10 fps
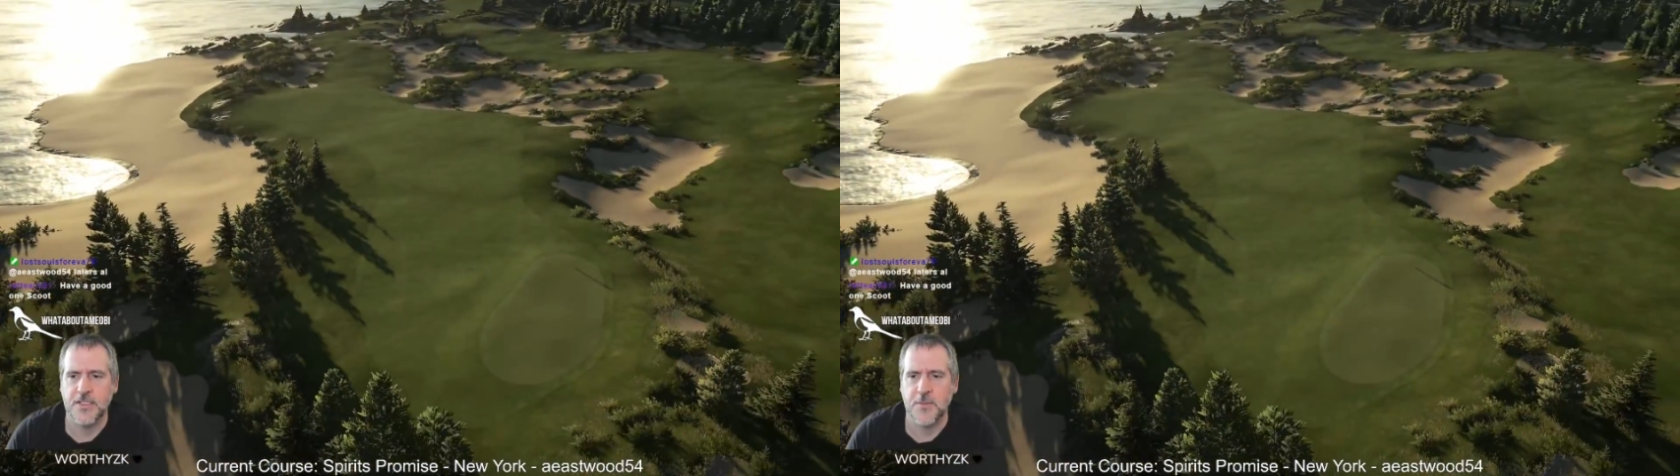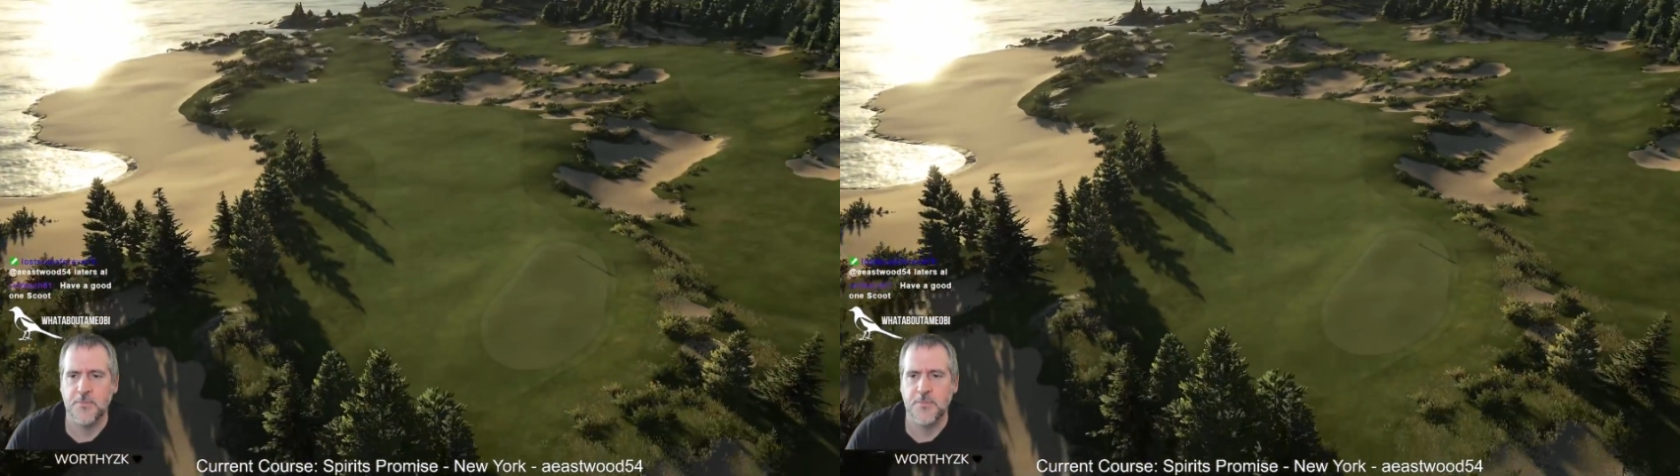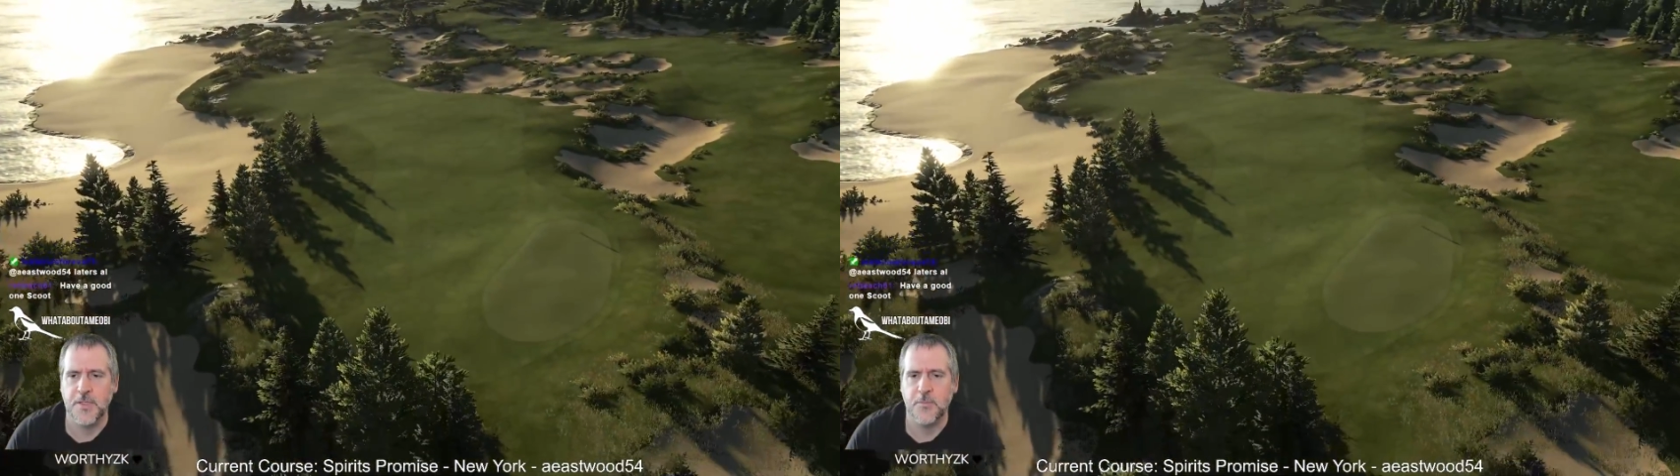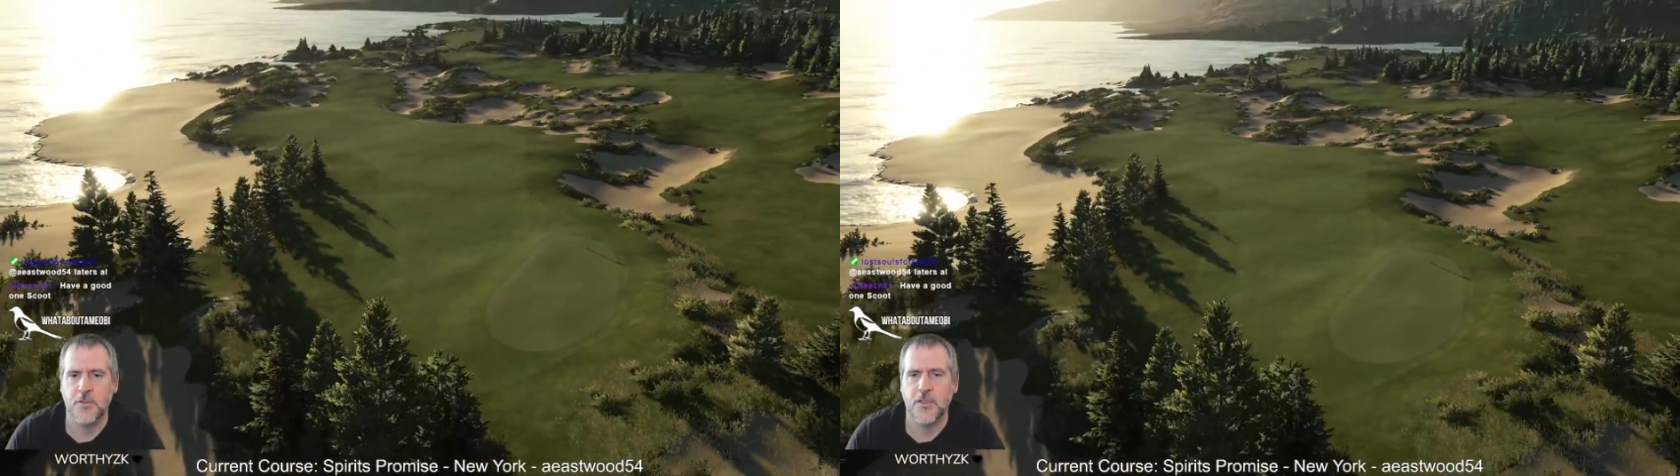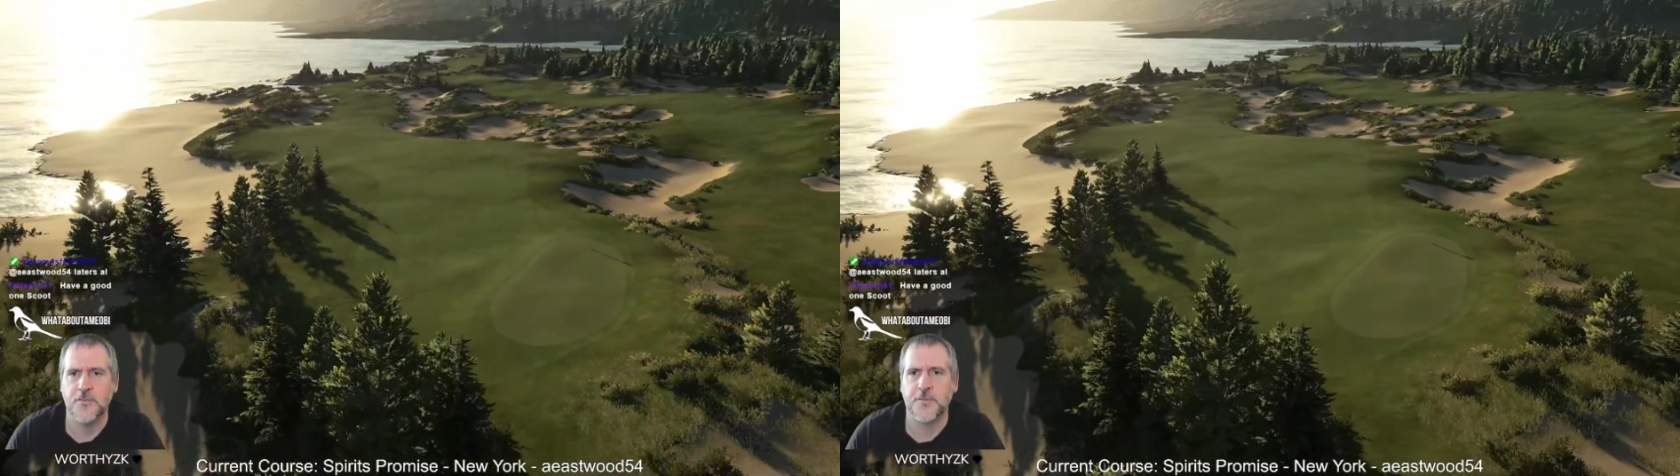a bit
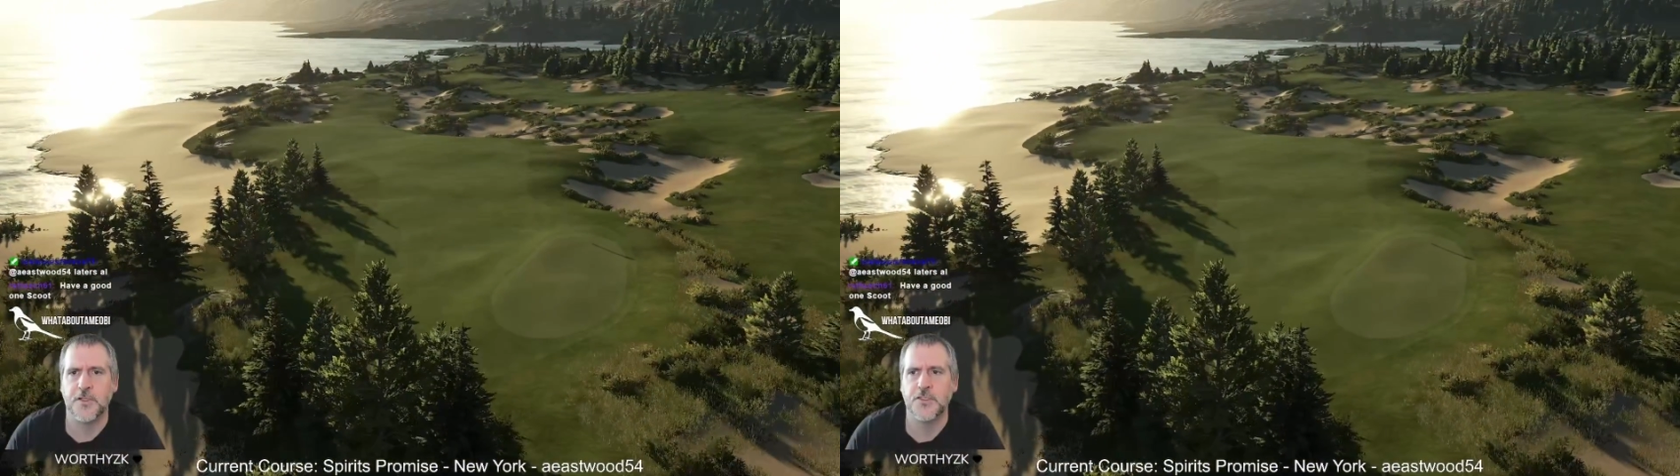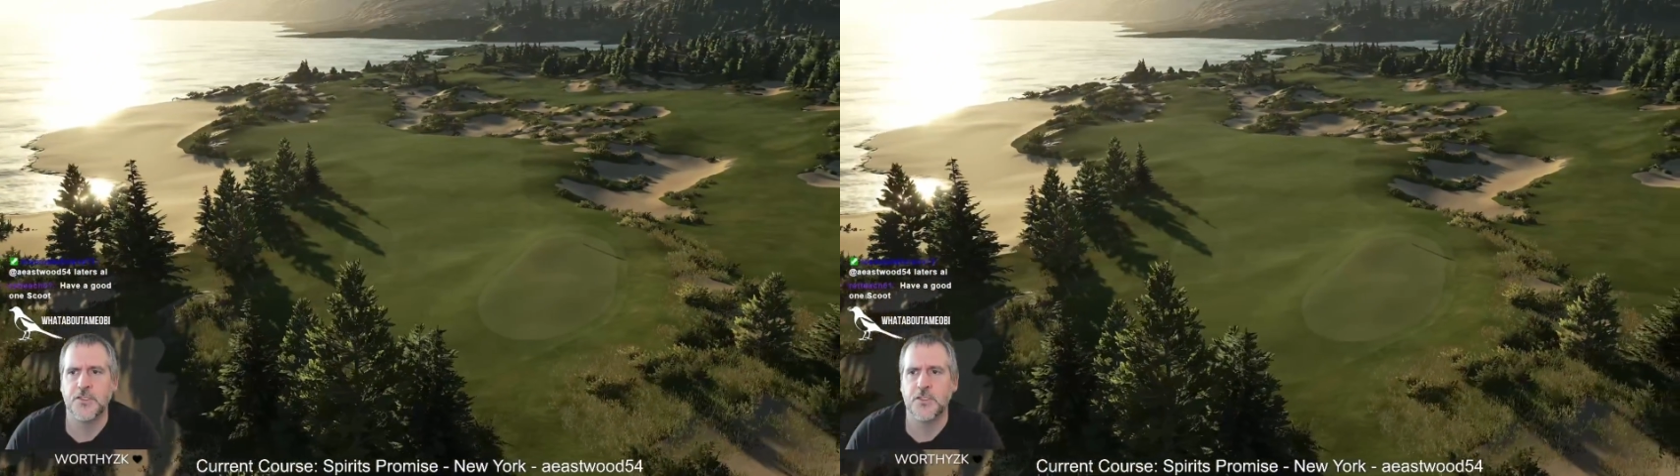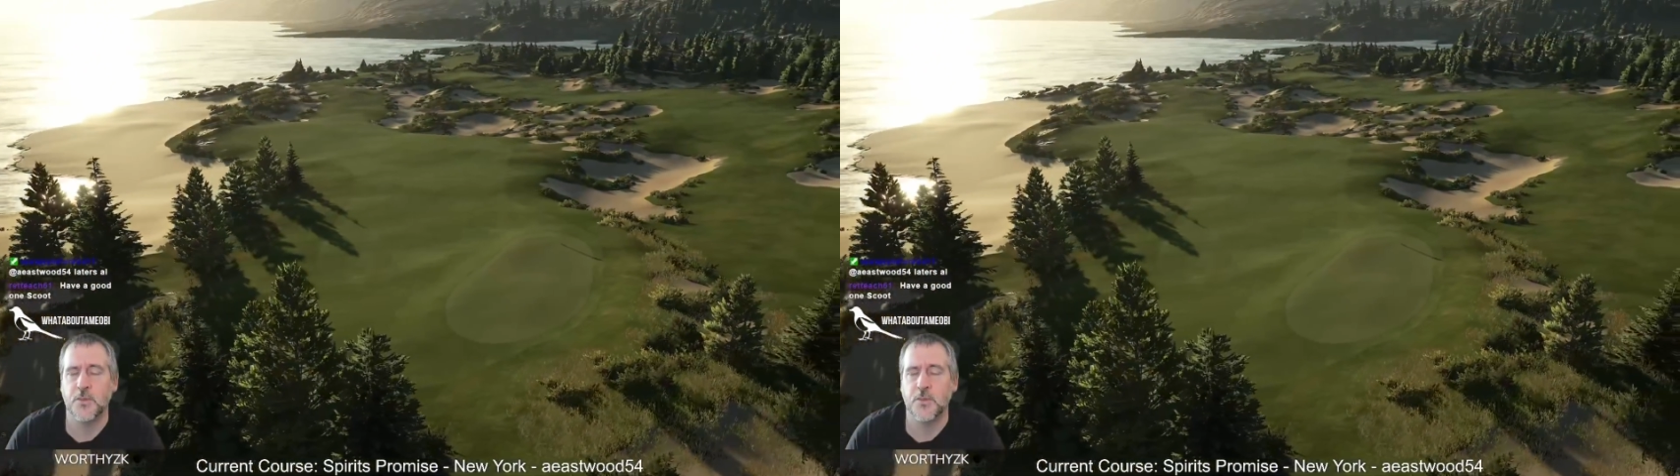more diverse.